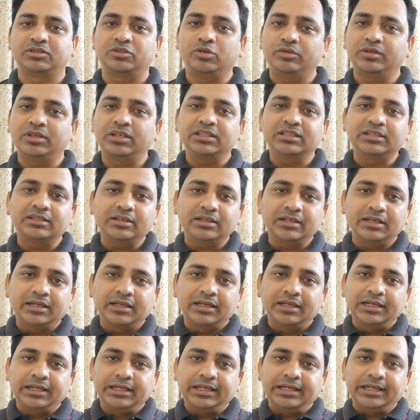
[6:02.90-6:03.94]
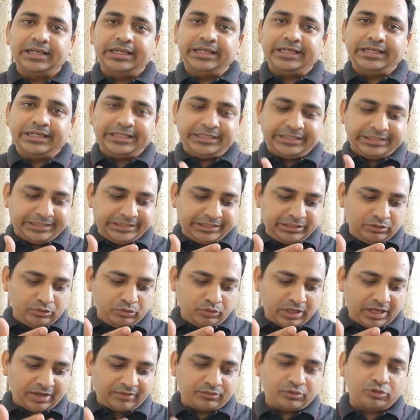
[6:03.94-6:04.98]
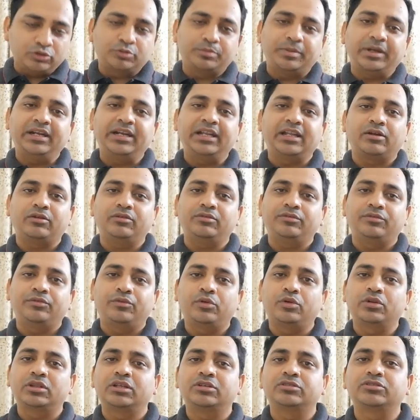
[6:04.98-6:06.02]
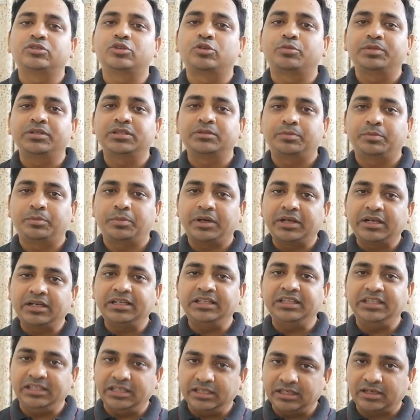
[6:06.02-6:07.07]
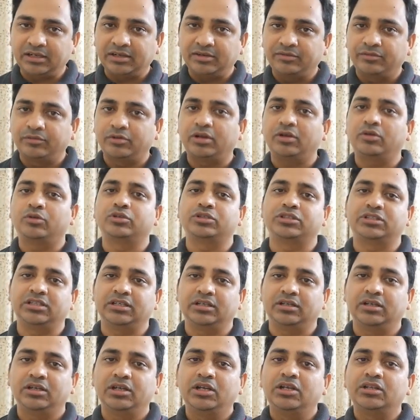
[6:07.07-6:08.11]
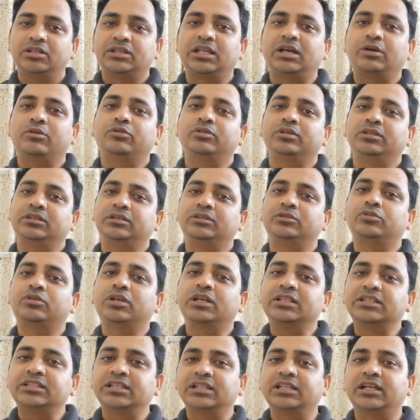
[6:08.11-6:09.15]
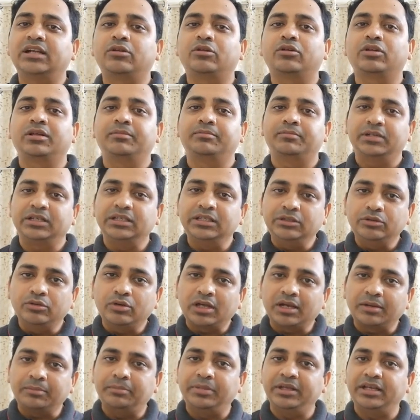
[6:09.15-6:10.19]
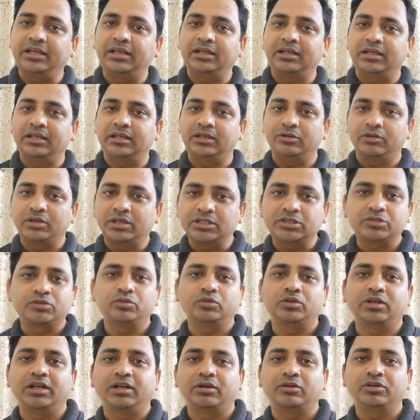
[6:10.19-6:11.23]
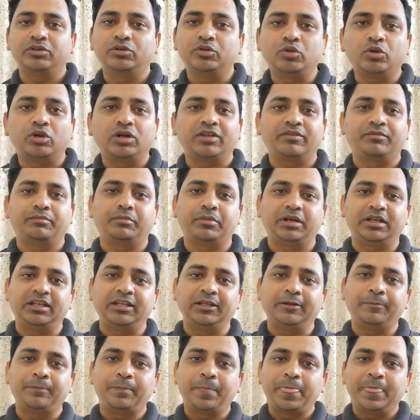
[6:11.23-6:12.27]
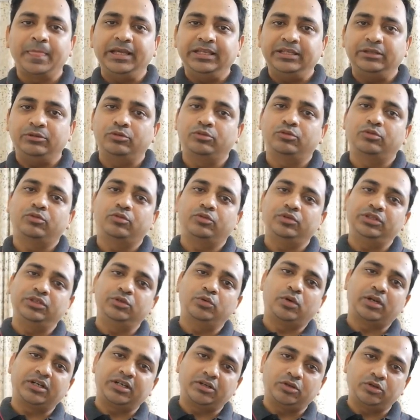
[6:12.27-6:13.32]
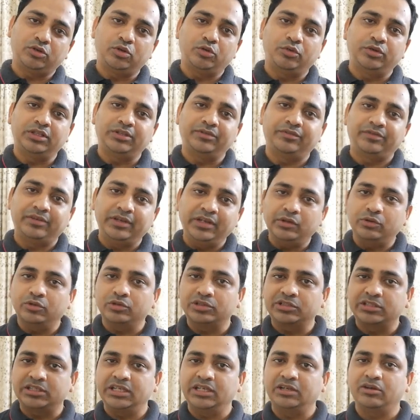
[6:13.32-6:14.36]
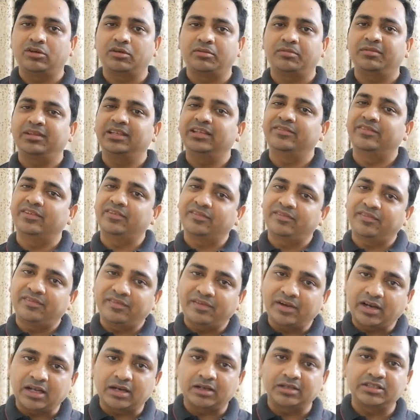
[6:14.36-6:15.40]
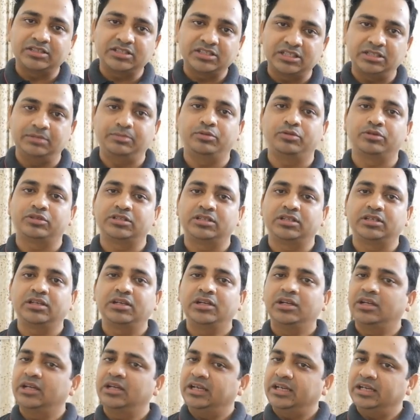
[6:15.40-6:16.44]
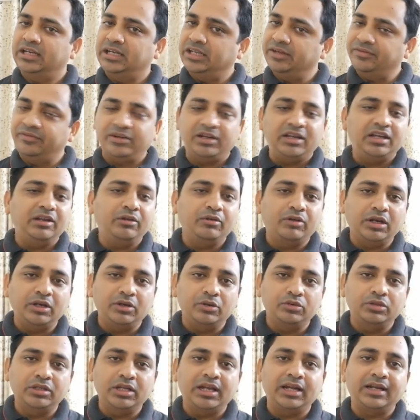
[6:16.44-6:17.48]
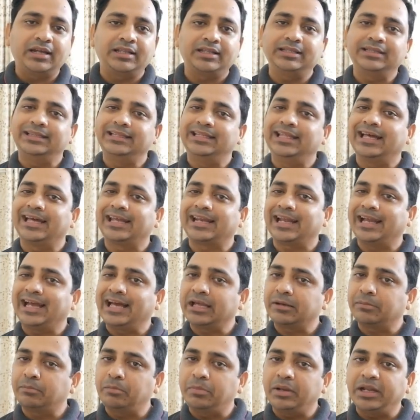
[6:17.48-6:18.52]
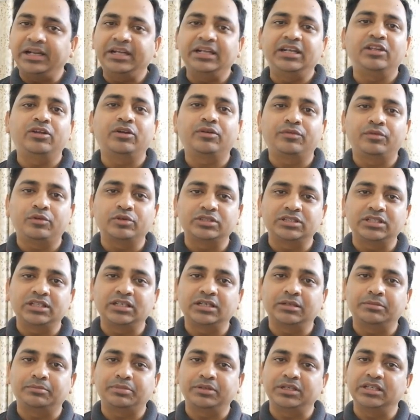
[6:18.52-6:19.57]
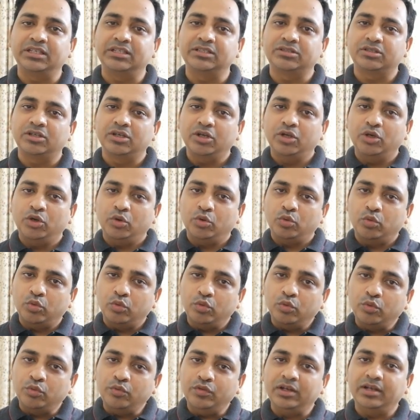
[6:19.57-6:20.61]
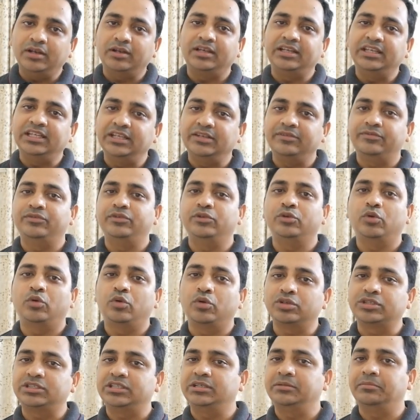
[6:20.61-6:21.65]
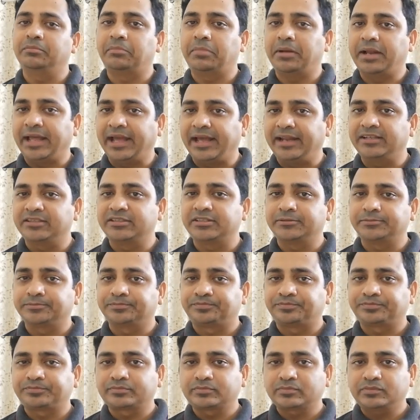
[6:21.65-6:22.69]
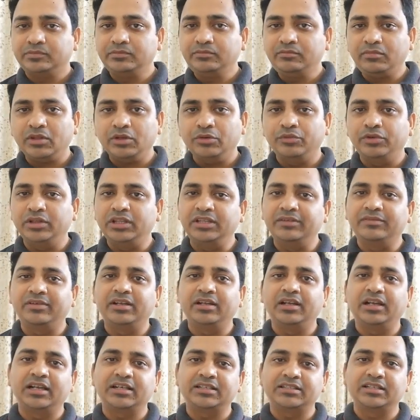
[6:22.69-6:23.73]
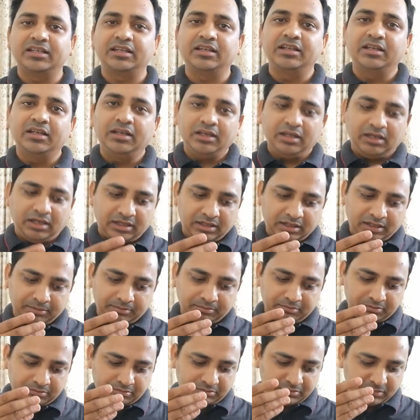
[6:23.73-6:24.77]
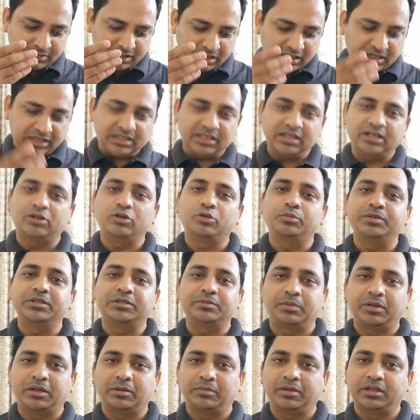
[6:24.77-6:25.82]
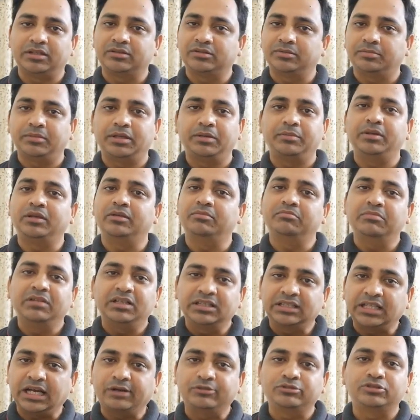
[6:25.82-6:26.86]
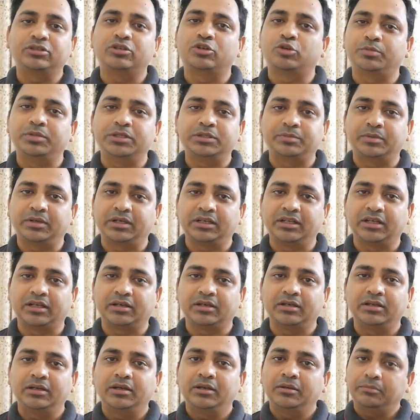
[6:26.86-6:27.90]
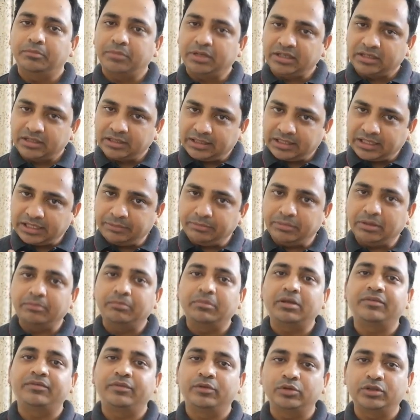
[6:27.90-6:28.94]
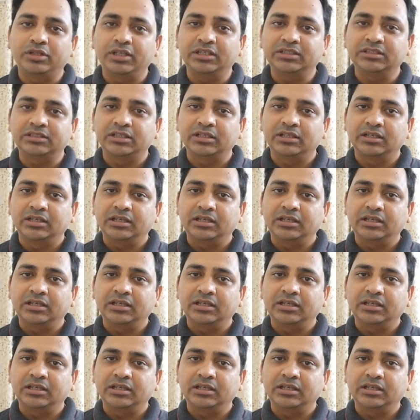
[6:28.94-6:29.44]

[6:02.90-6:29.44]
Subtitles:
So you have to spend around 4,000 rupees per year for a hosting. Now you can say that, okay, you are a beginner, you are a student, or you don't have money, you wanted to go with free hosting or even far cheap hosting. Definitely you can do that. There are plenty of hosting companies who will give you hosting plans with even, let's say, 100 rupees per month, maybe 1,000 rupees per year. But remember few things.